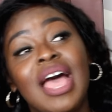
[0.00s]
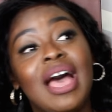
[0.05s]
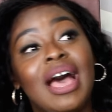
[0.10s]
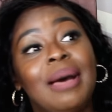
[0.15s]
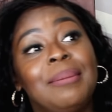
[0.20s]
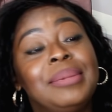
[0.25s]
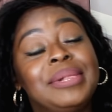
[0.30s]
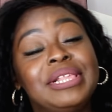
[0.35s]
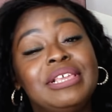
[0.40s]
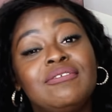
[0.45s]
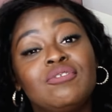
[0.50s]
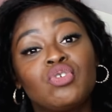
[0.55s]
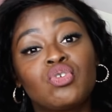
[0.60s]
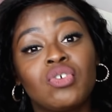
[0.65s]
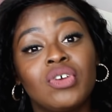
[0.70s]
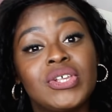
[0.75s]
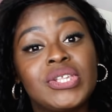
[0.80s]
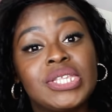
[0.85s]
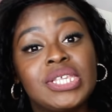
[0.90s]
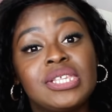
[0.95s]
I believe
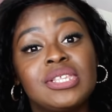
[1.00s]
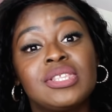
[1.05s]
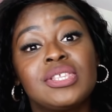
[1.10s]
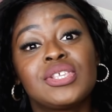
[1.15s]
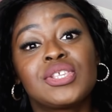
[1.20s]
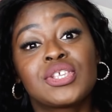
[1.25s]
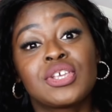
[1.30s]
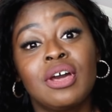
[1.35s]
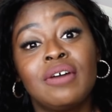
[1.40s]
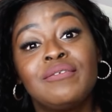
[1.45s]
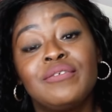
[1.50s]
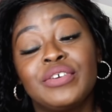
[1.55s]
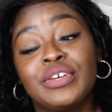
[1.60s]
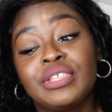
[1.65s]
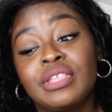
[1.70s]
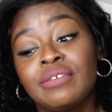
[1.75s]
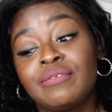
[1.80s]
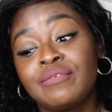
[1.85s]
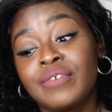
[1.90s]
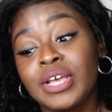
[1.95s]
trust is
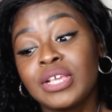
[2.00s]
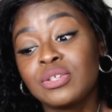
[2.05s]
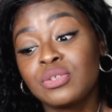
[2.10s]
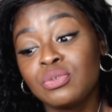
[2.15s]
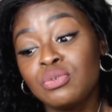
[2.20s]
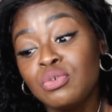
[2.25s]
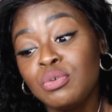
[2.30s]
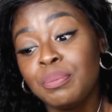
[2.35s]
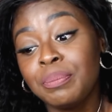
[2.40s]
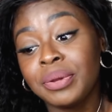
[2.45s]
discovered. If I snoop